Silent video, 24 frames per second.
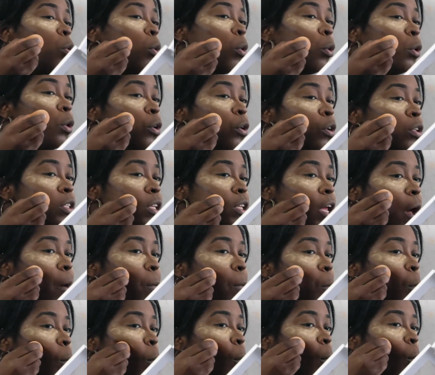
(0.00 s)
And you just
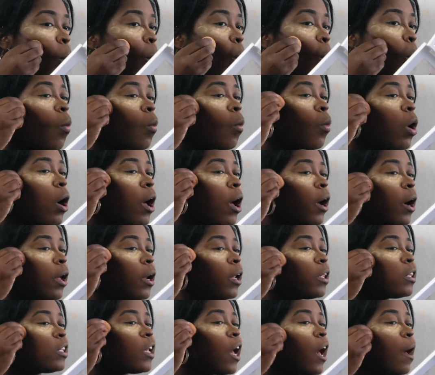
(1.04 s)
tap. I
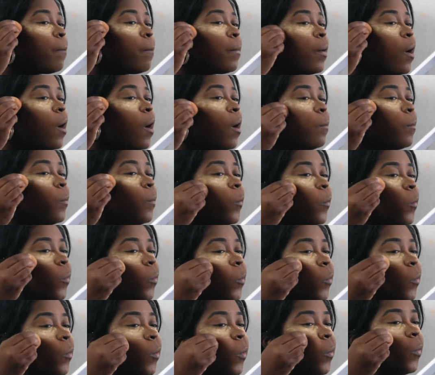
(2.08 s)
kind of tap
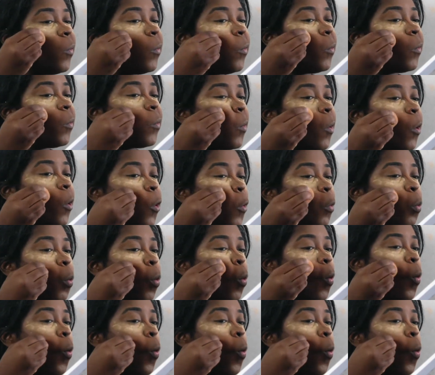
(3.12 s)
upwards when I do it as well.